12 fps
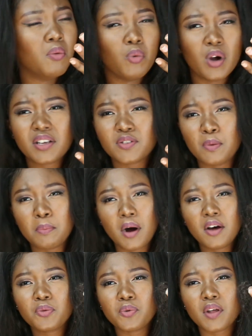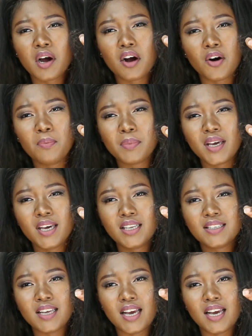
weeks or months without combing it